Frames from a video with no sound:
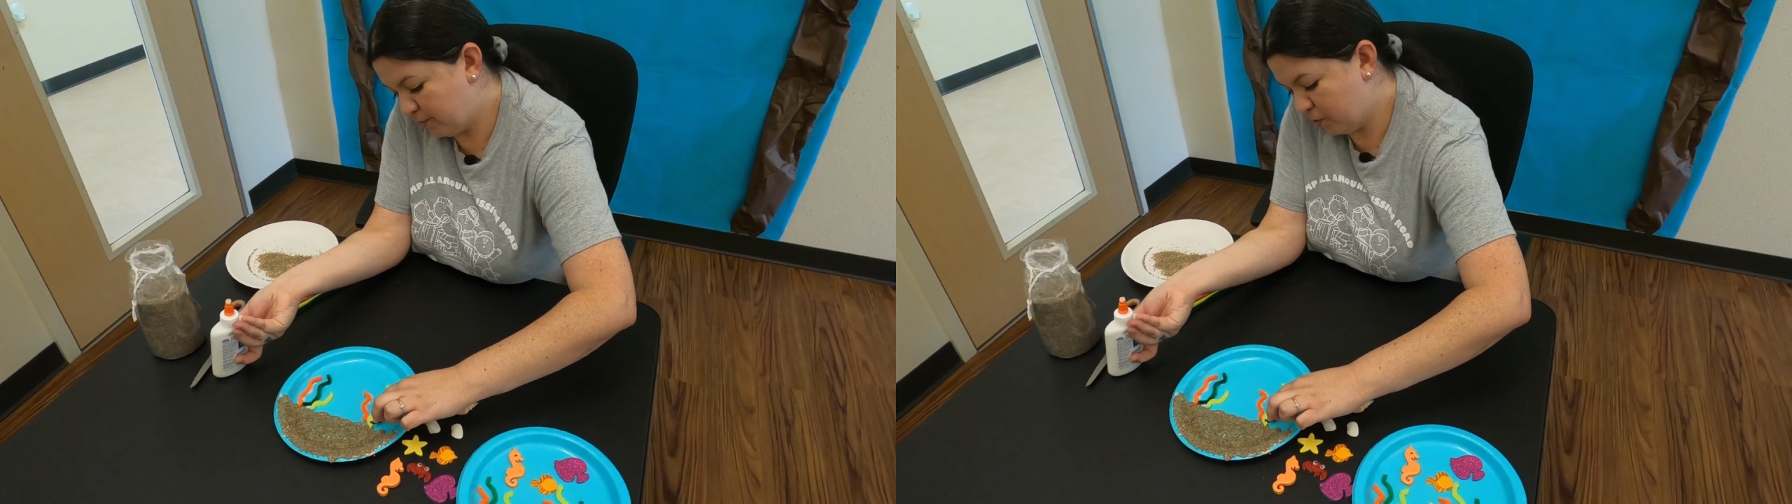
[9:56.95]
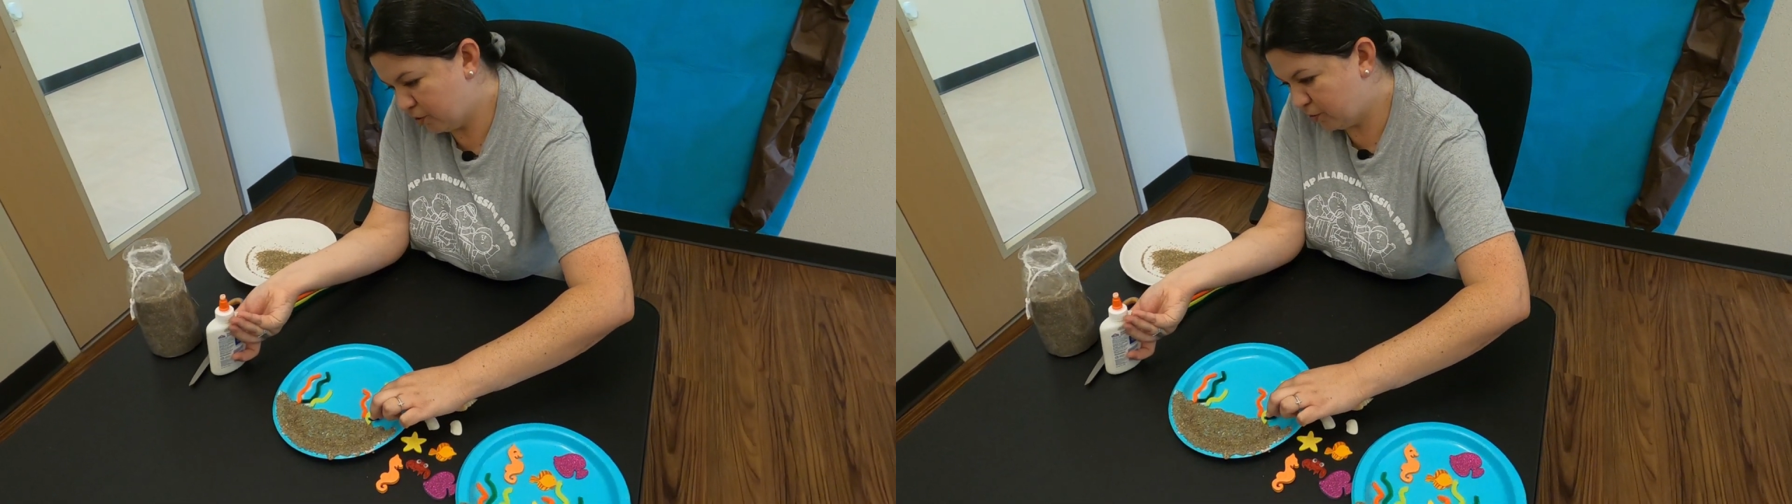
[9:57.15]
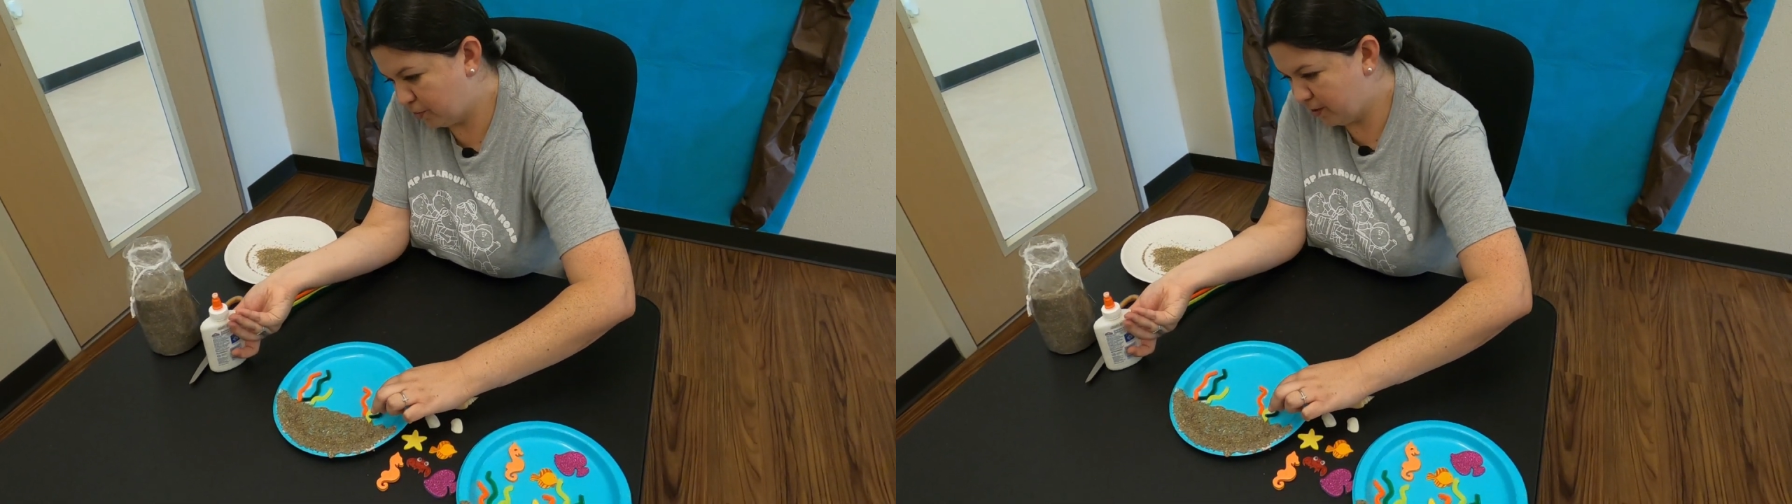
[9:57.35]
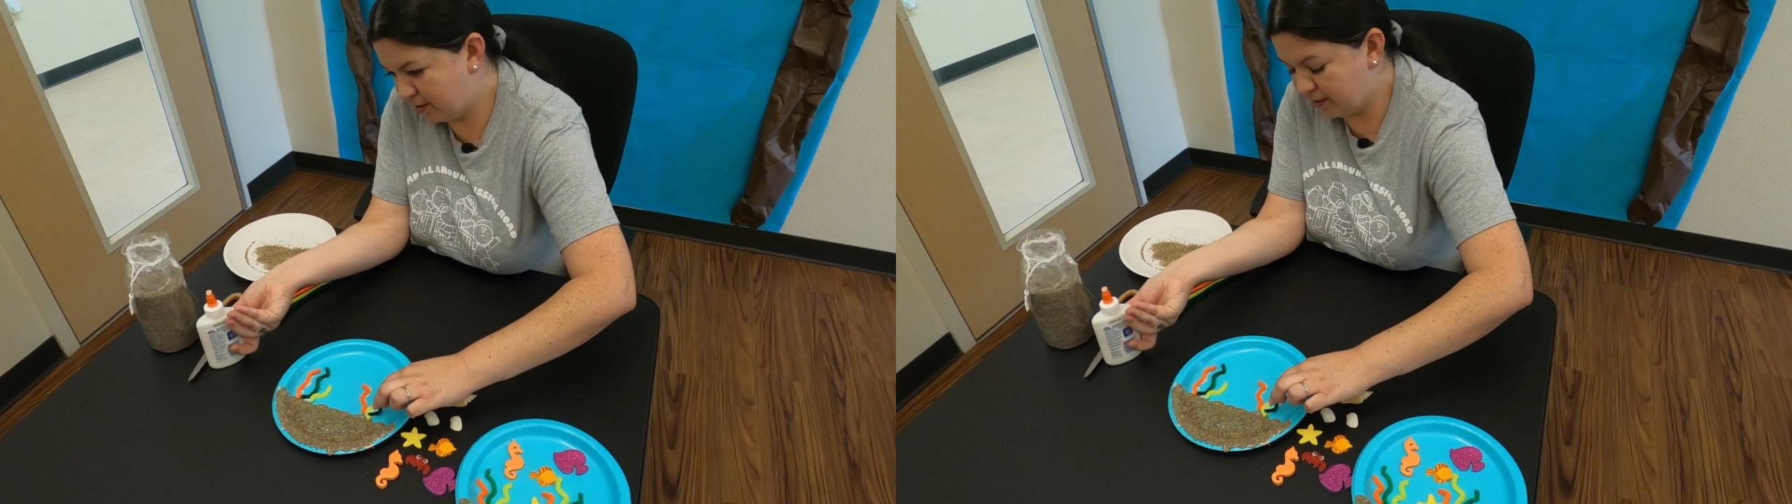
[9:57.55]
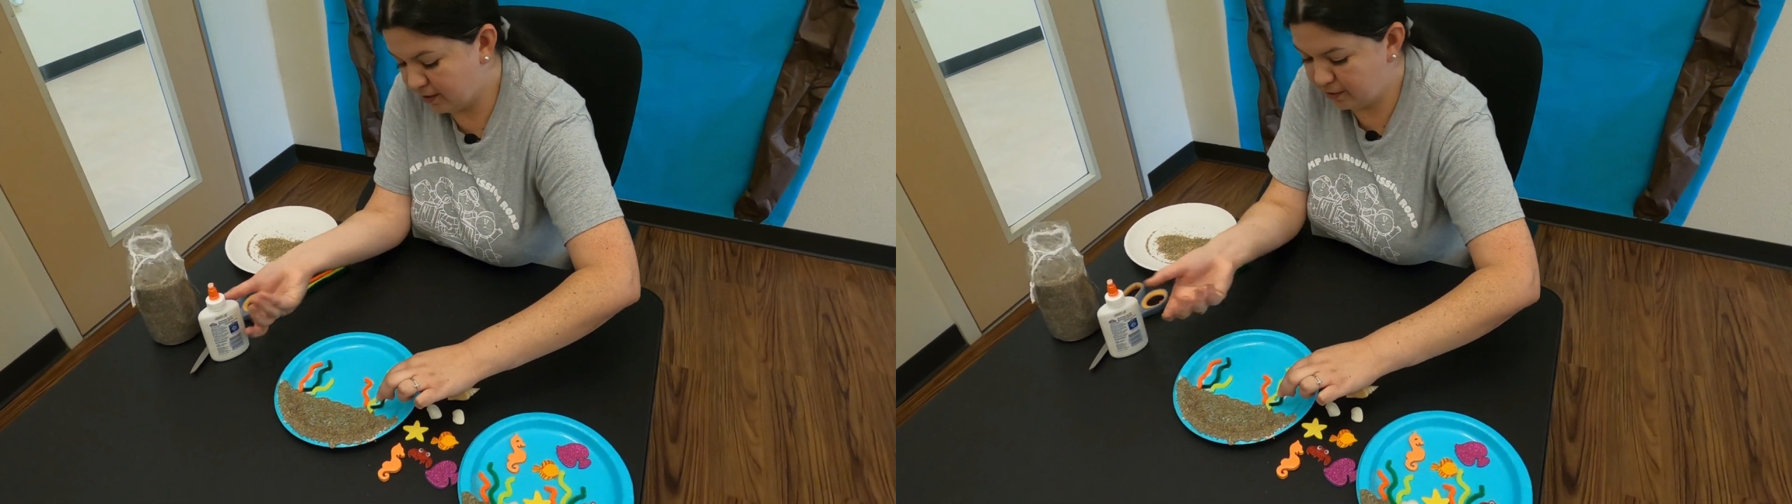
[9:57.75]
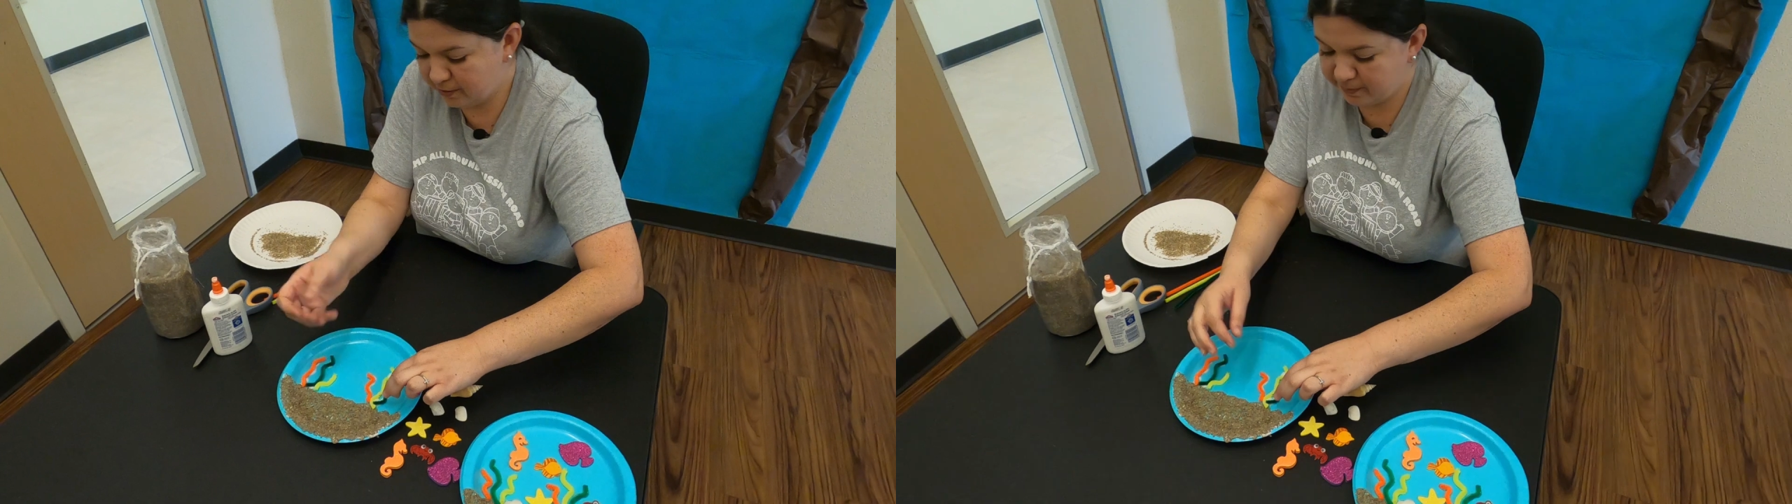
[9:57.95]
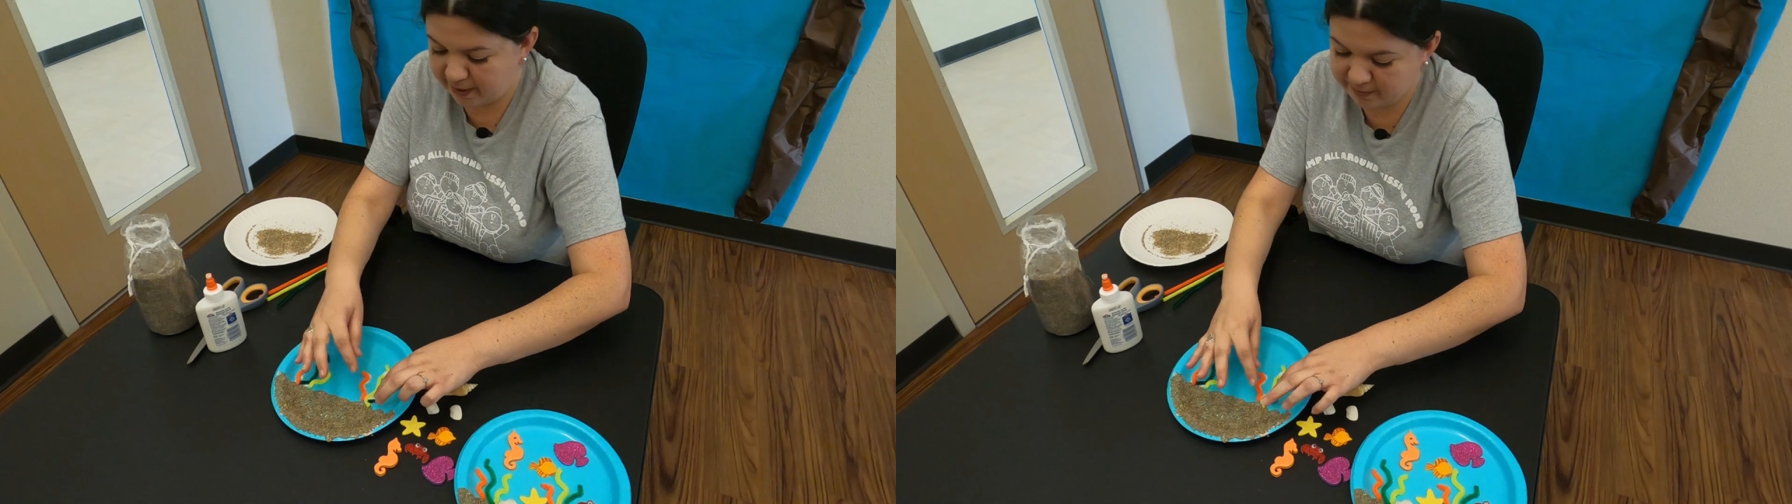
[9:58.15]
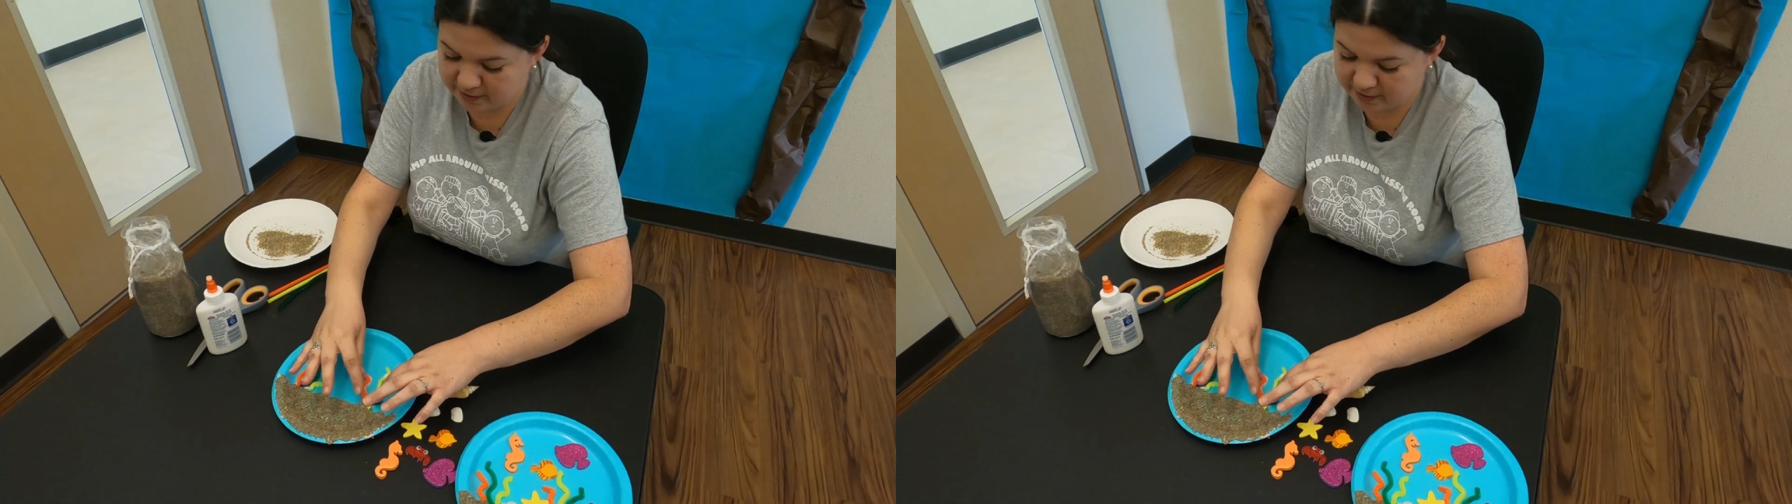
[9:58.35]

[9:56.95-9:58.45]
your assorted colored pipe